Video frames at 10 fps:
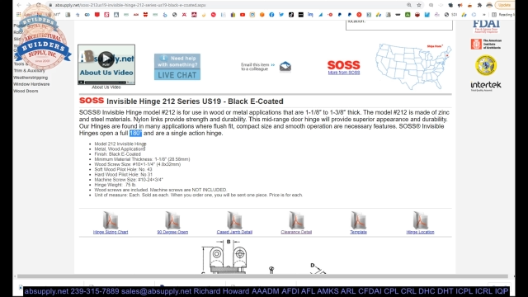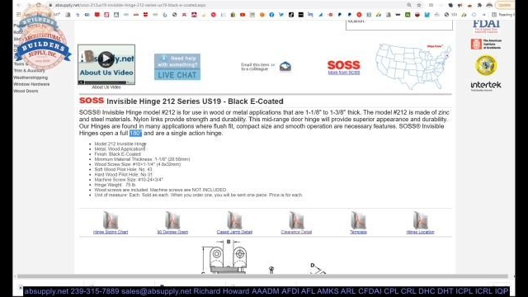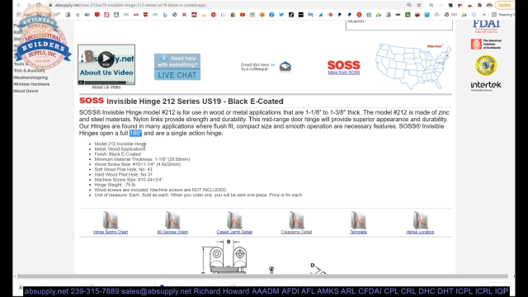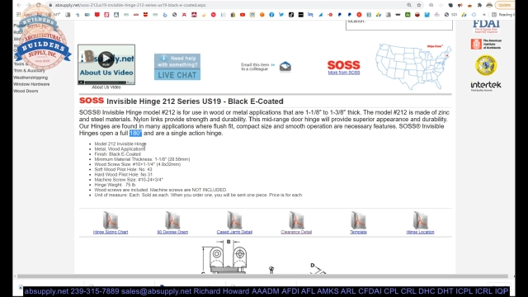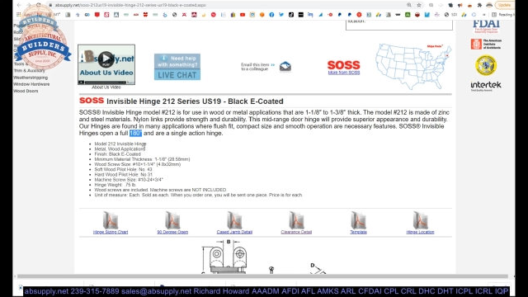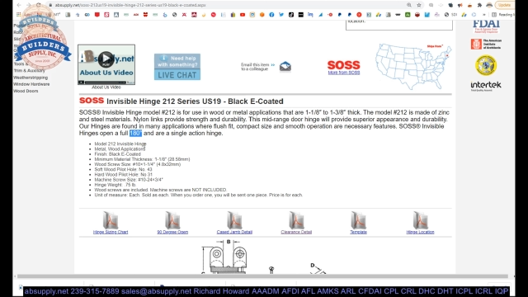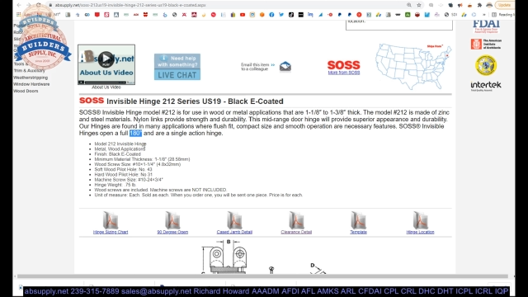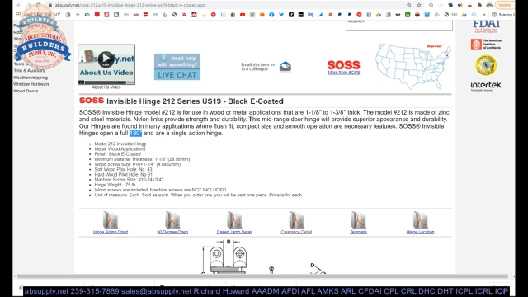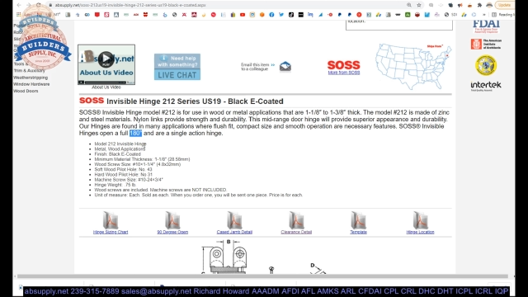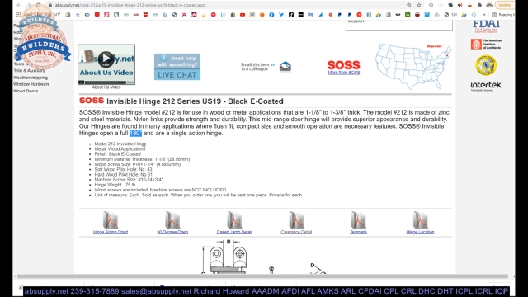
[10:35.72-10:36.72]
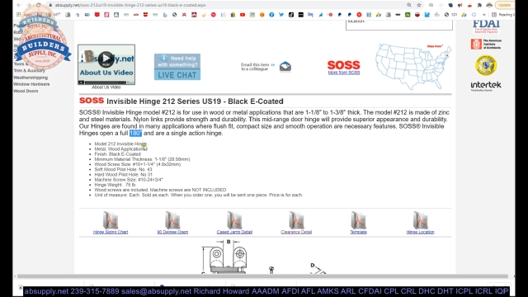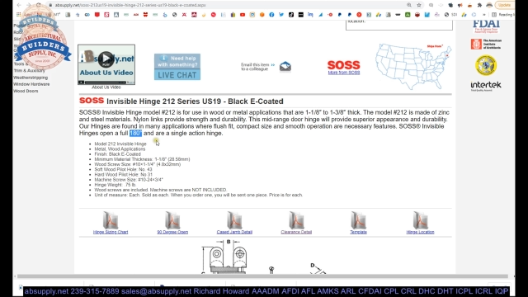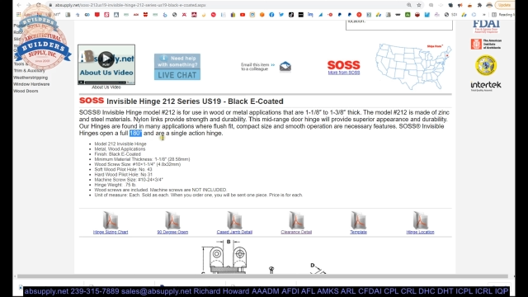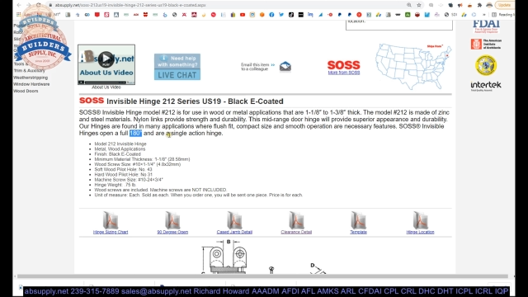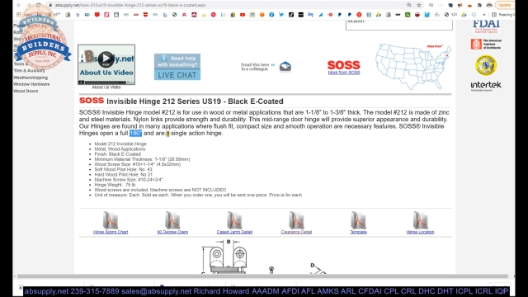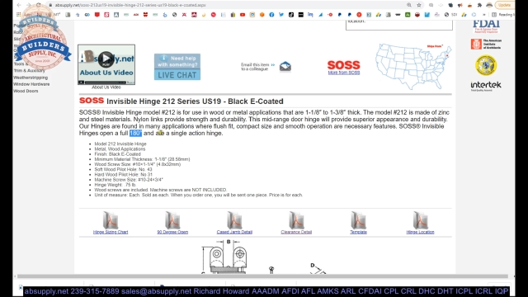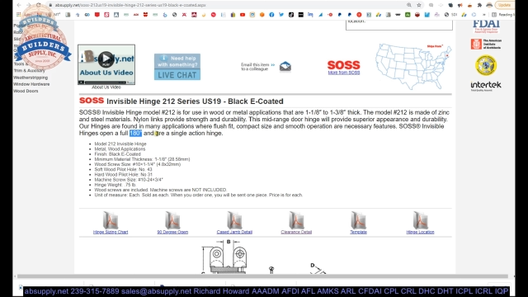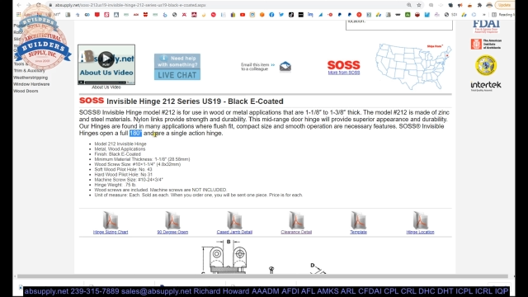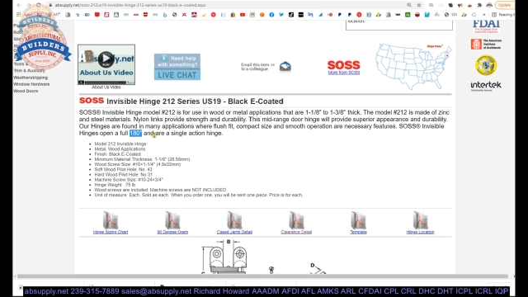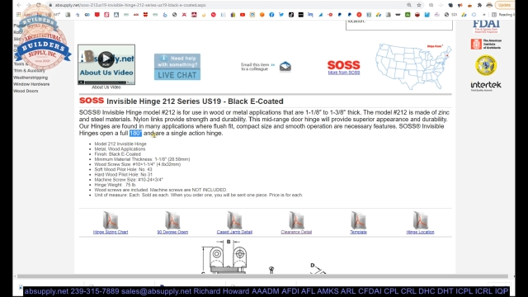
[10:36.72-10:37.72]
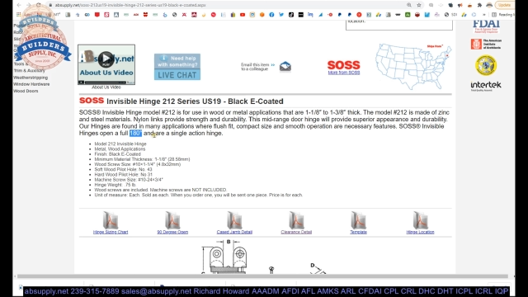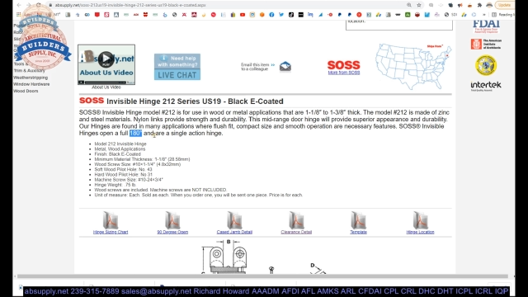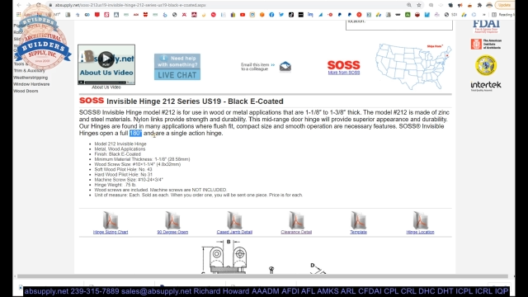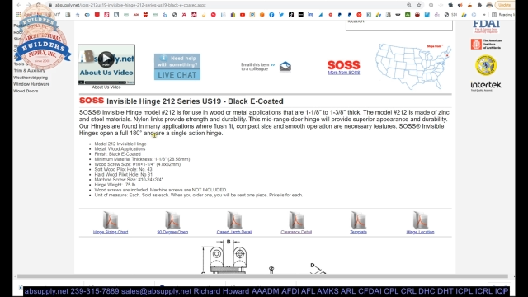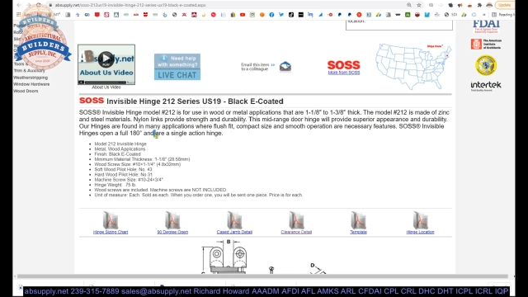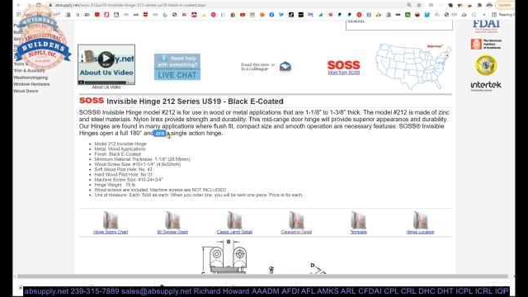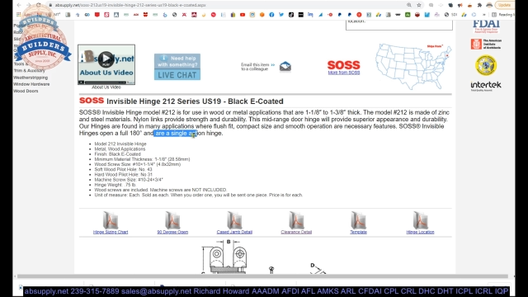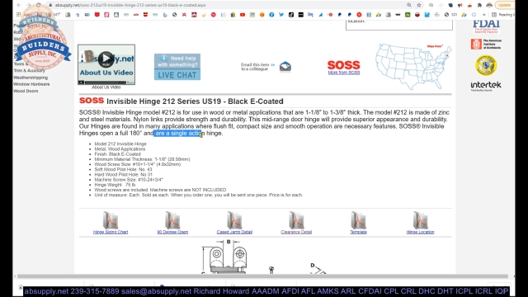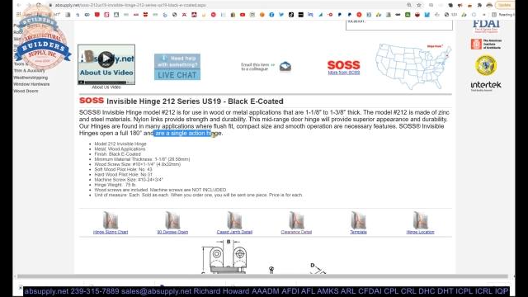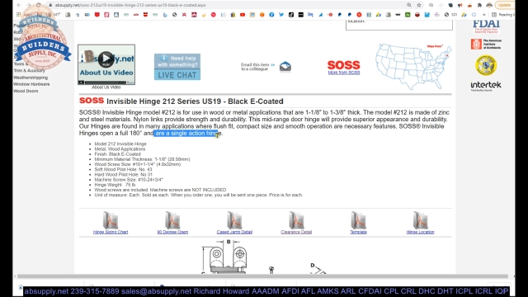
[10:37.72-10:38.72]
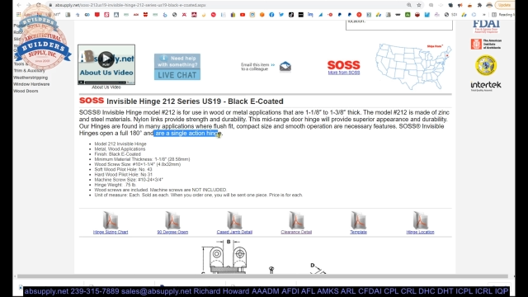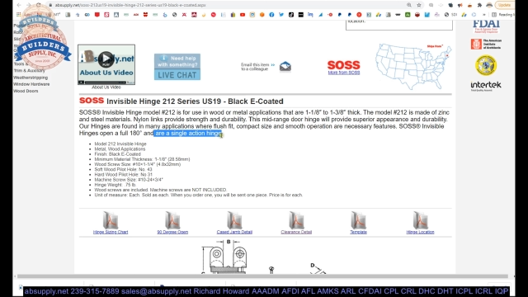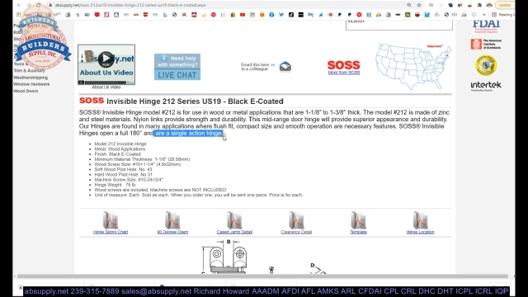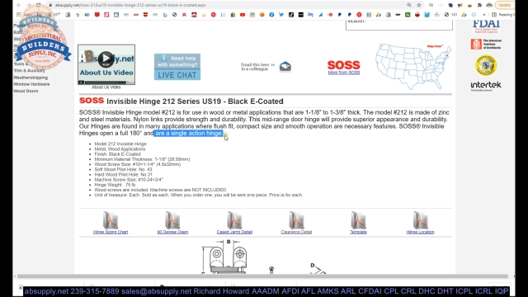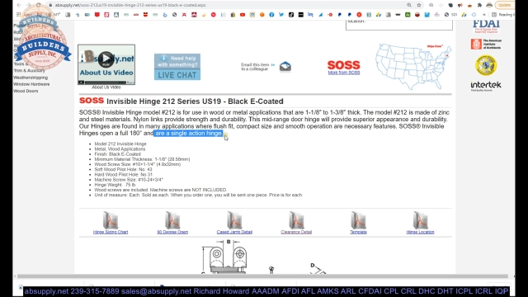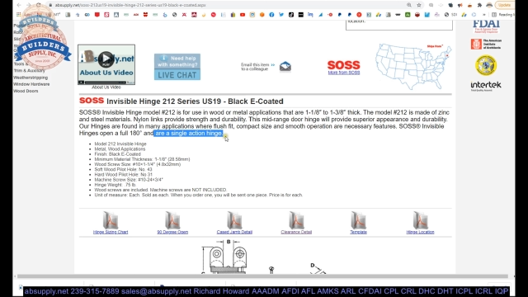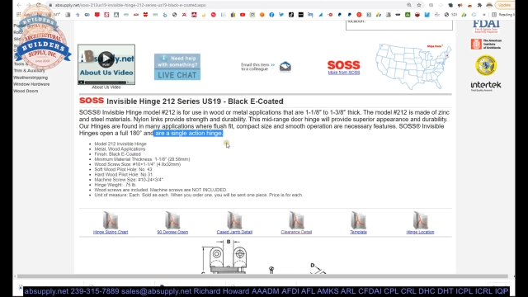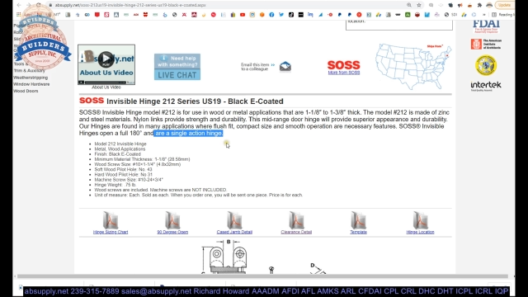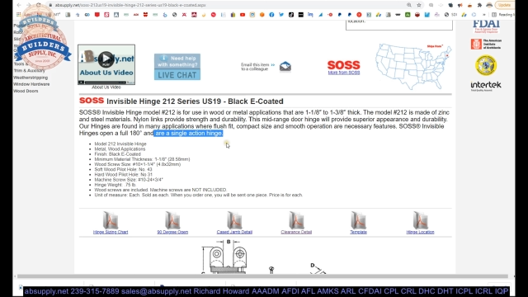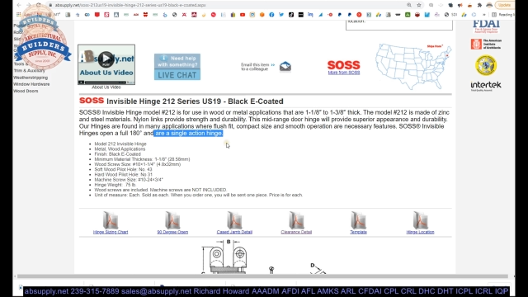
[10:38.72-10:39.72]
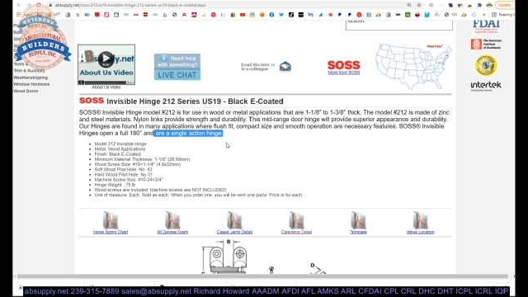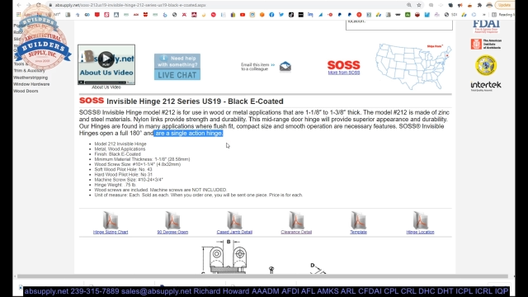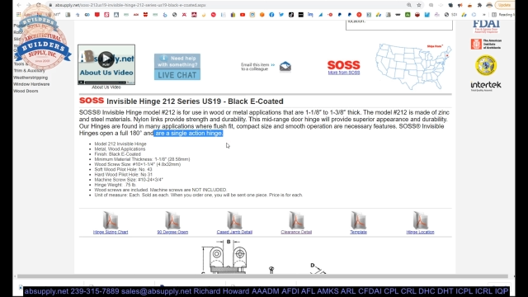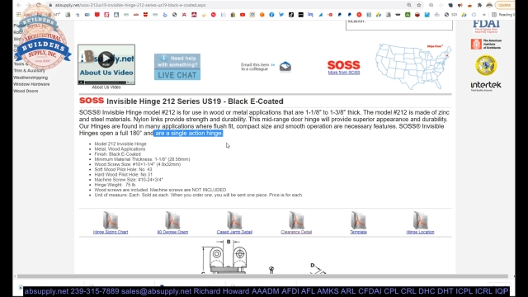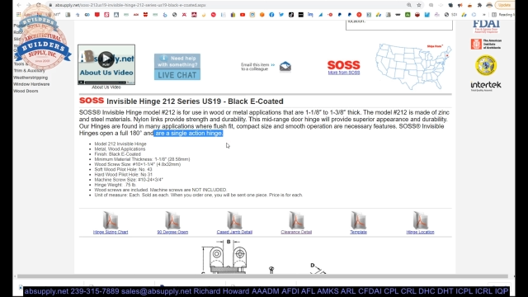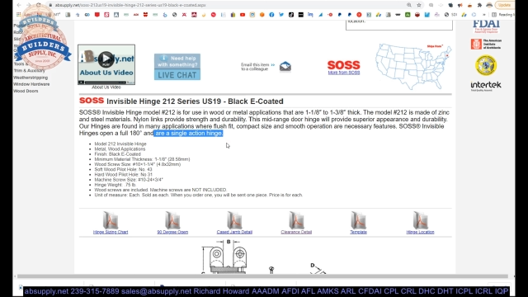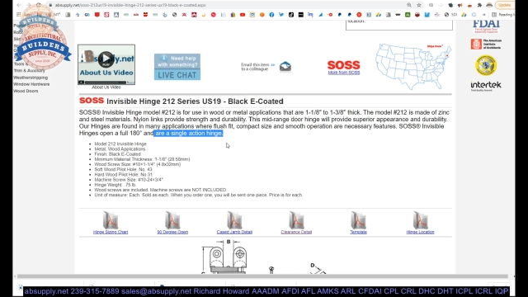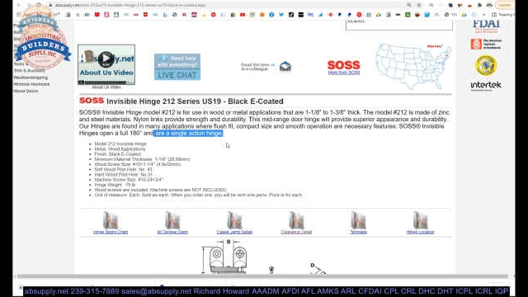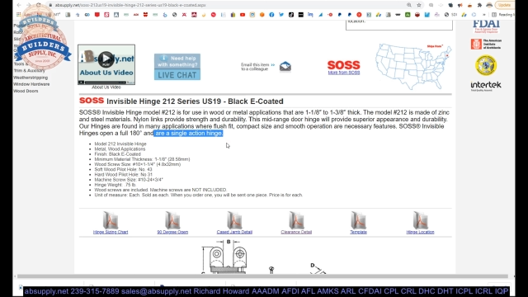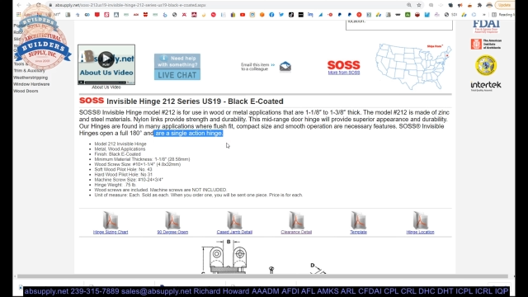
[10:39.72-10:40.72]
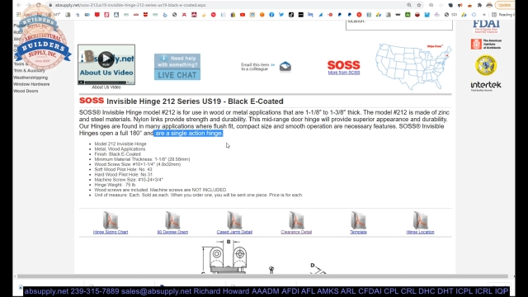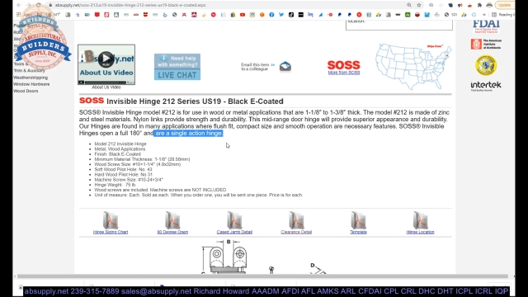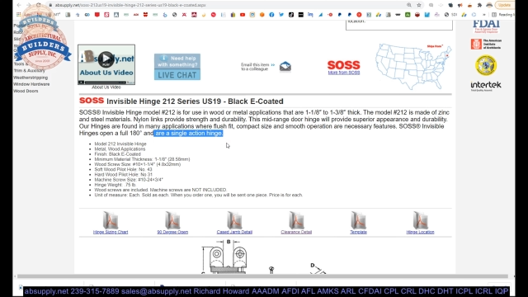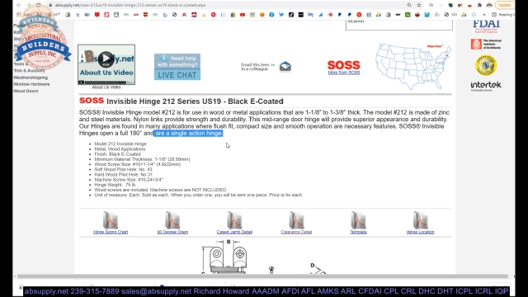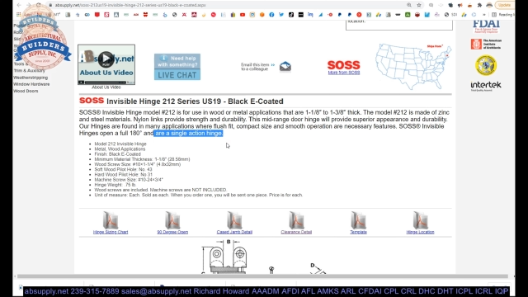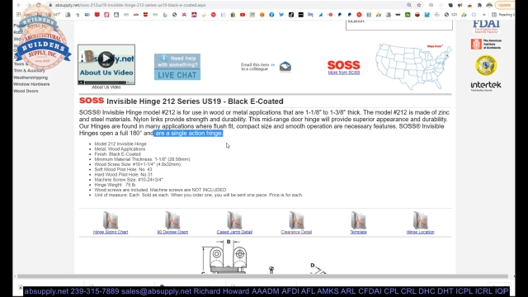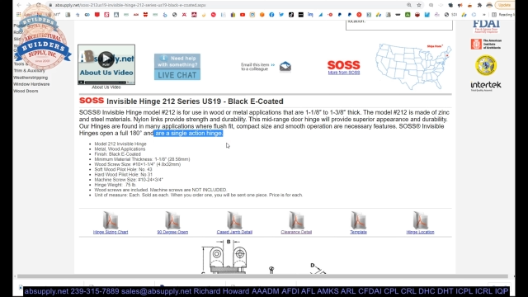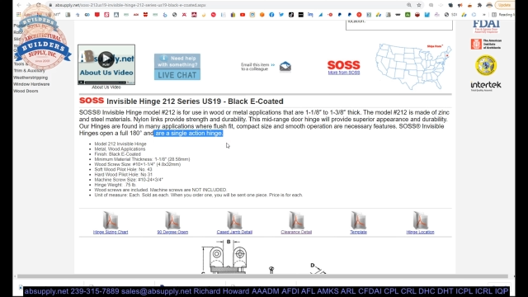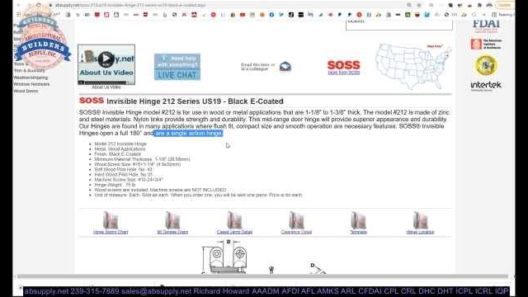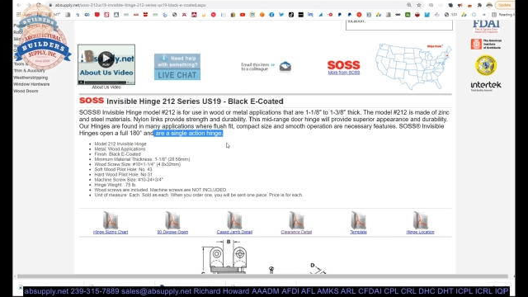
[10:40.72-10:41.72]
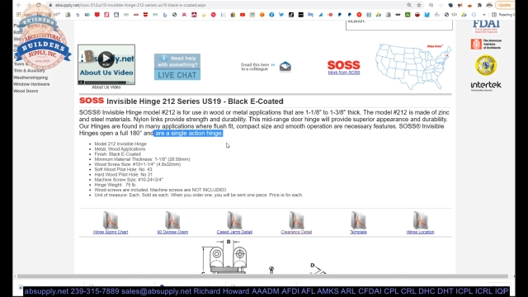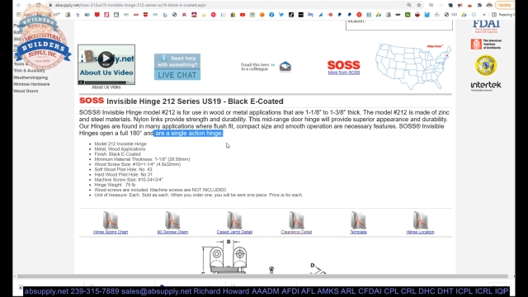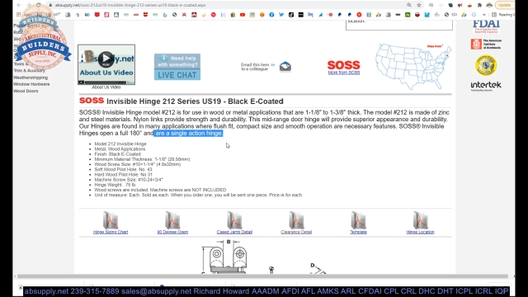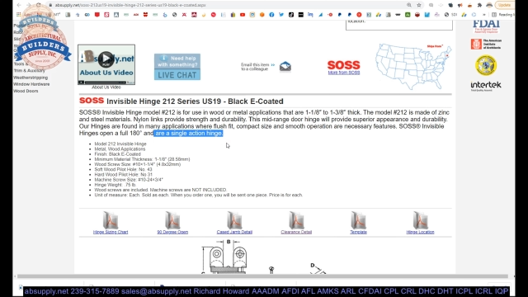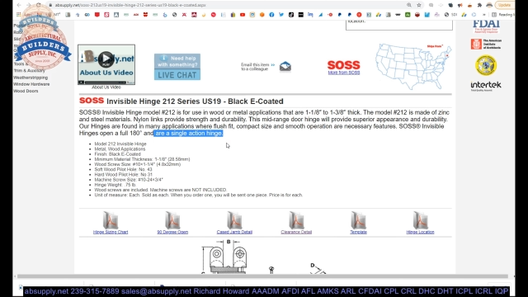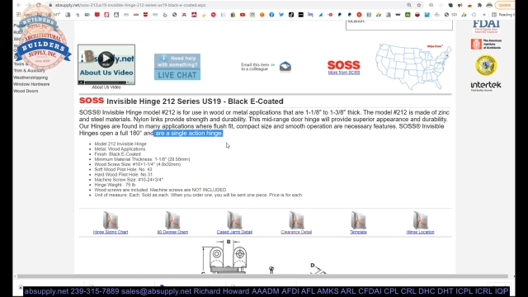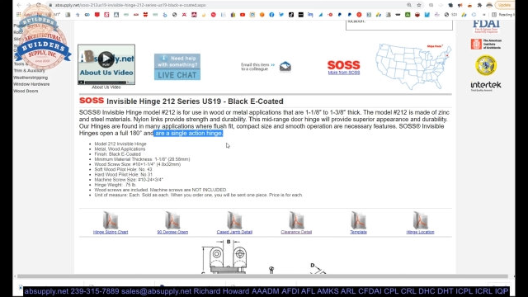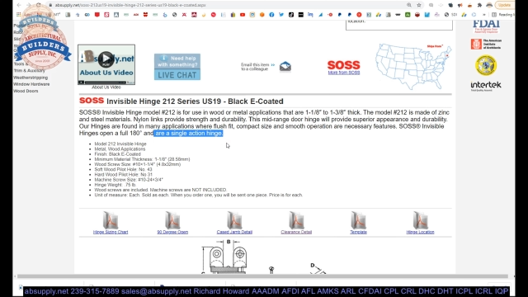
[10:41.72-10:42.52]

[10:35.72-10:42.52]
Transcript: No face is visible, so there are no lips to read.